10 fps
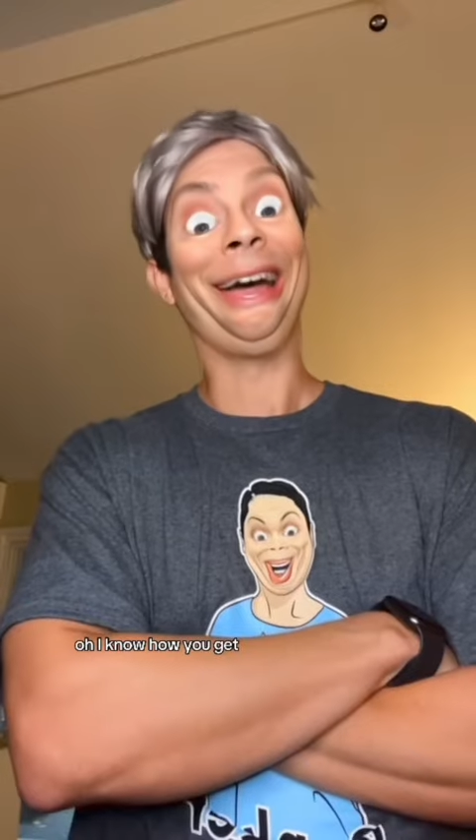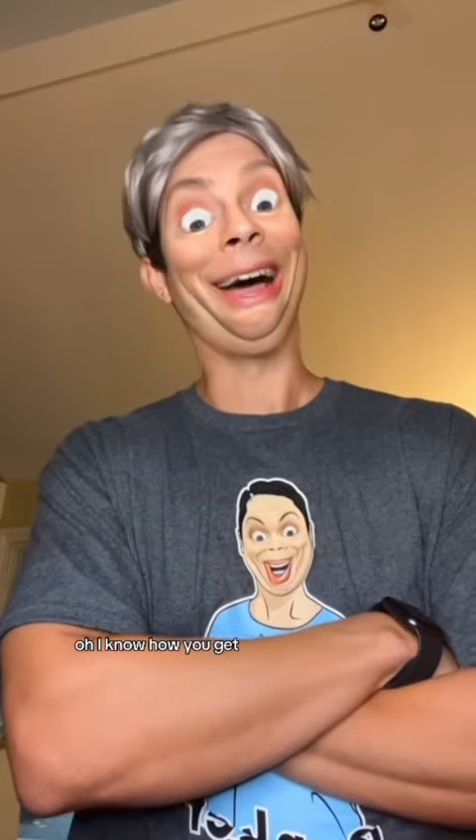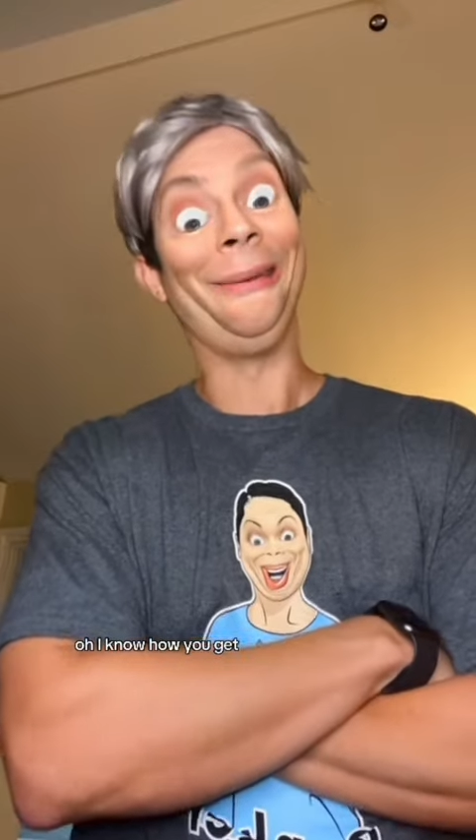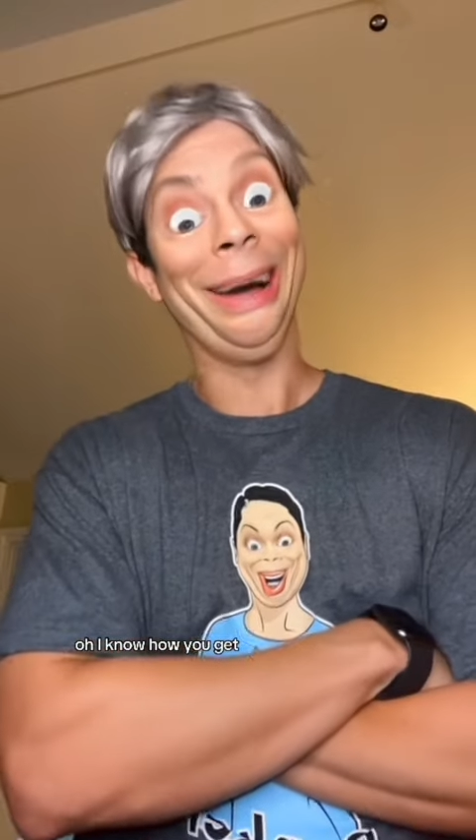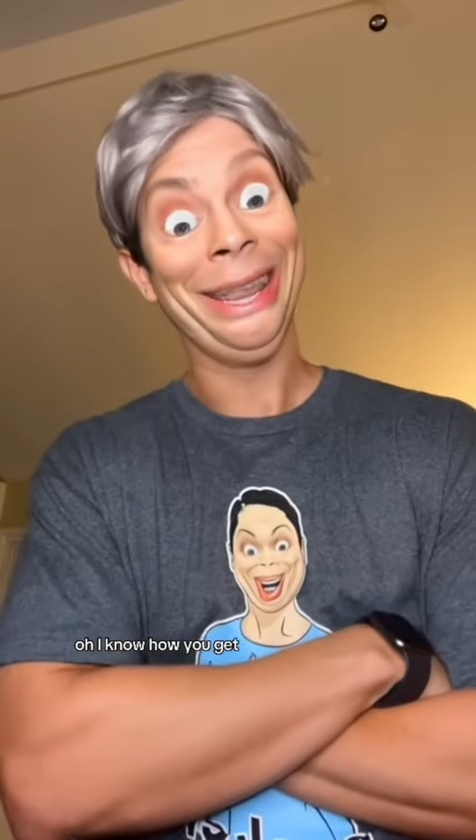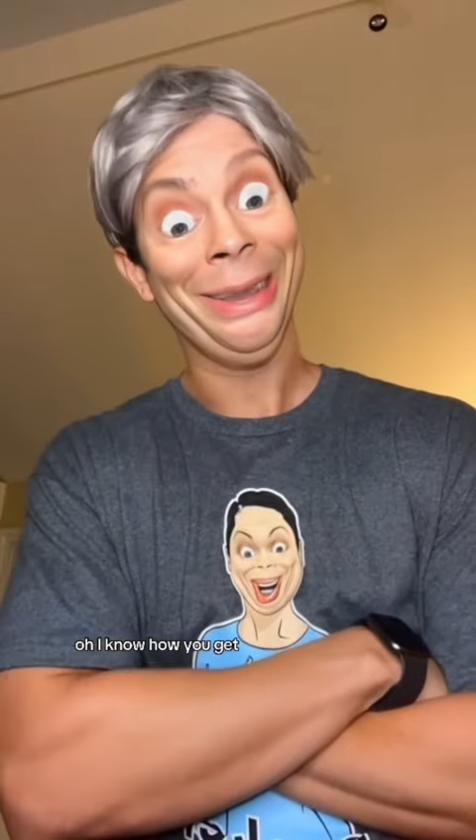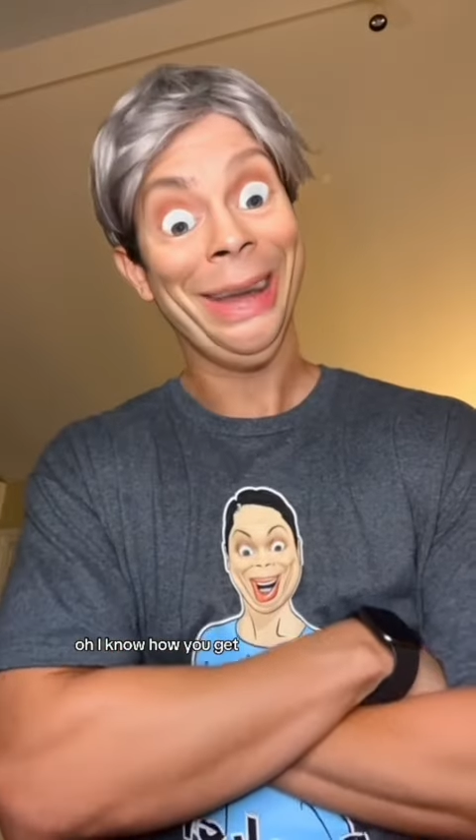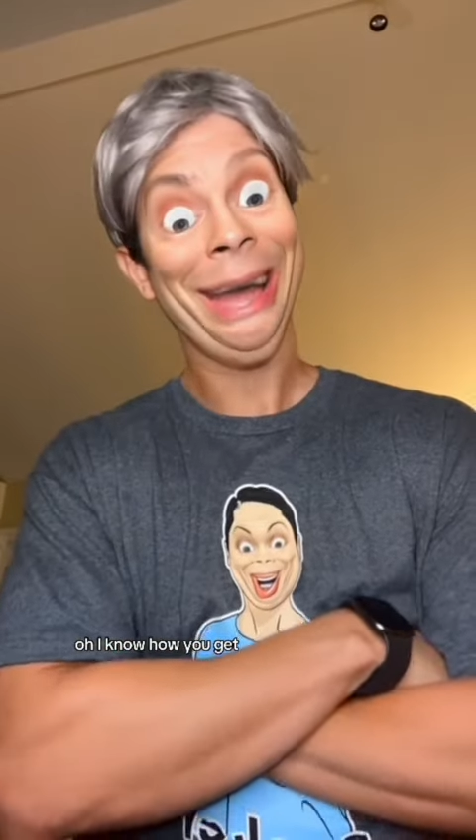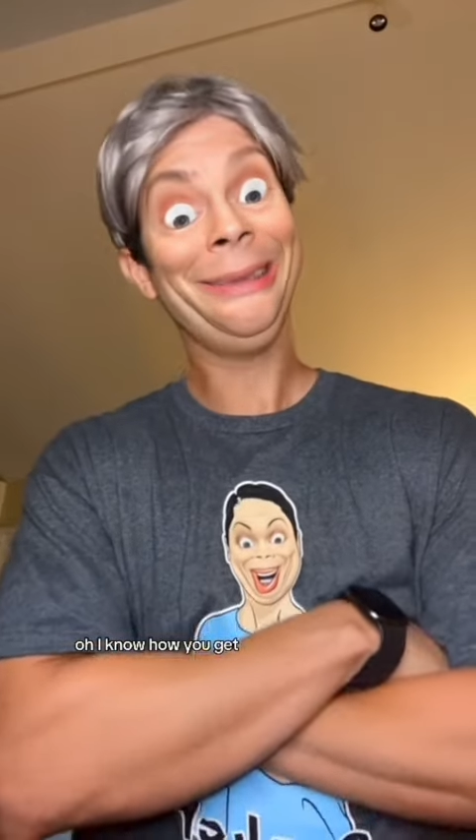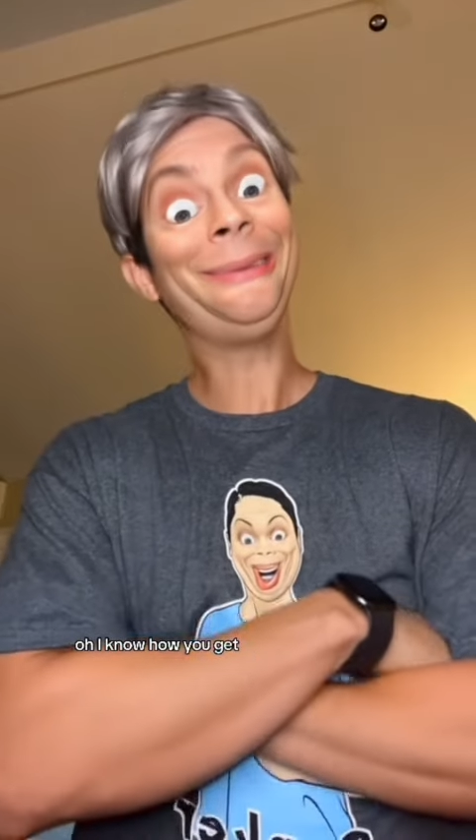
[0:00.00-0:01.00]
Oh, I know
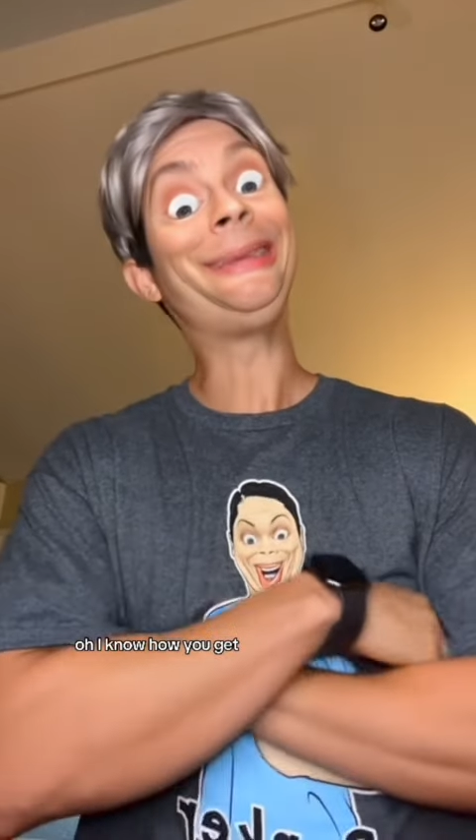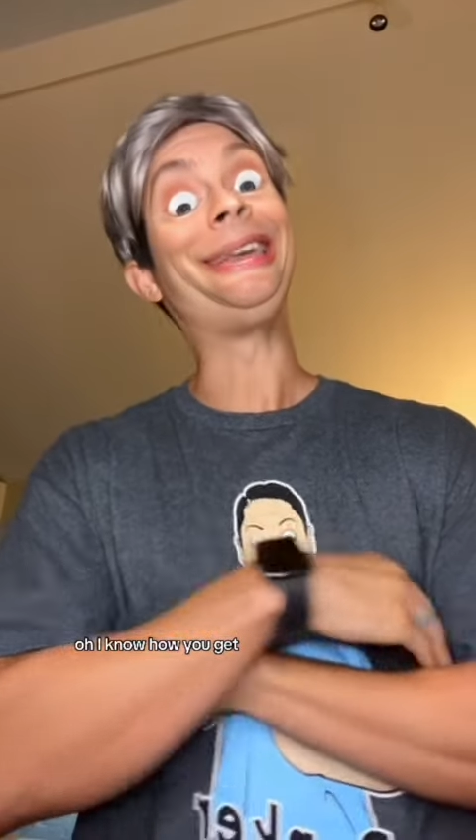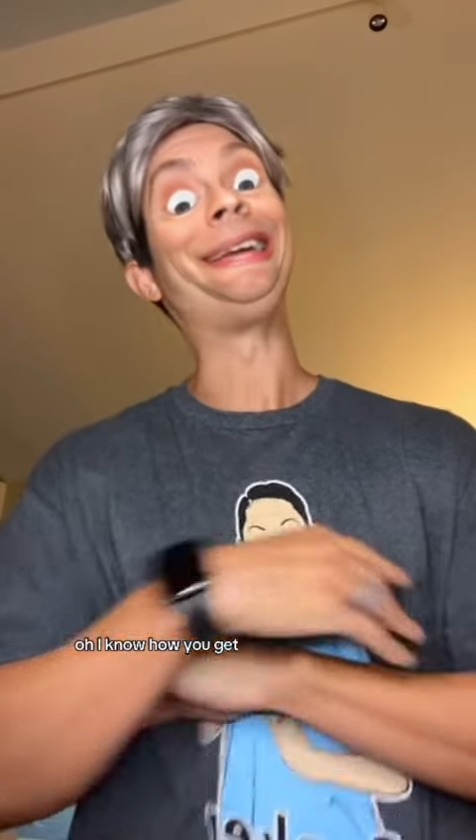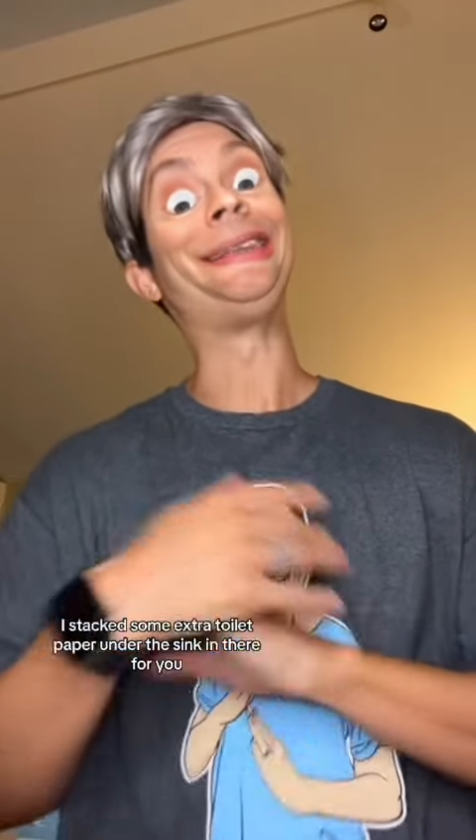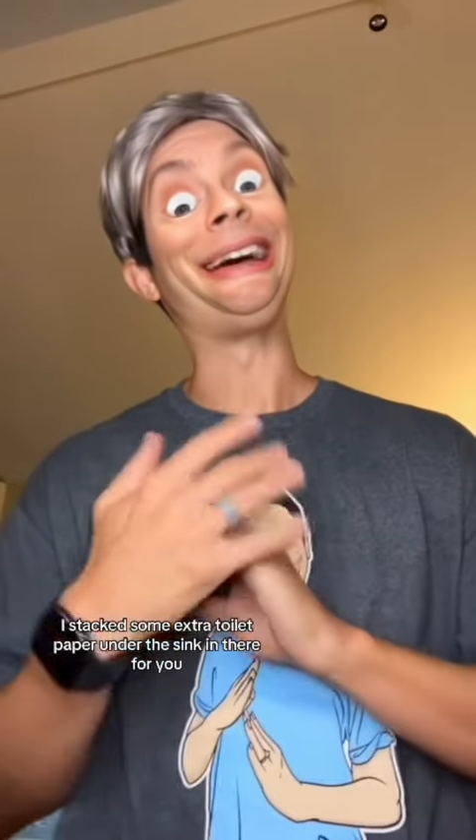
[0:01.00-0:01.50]
how you get.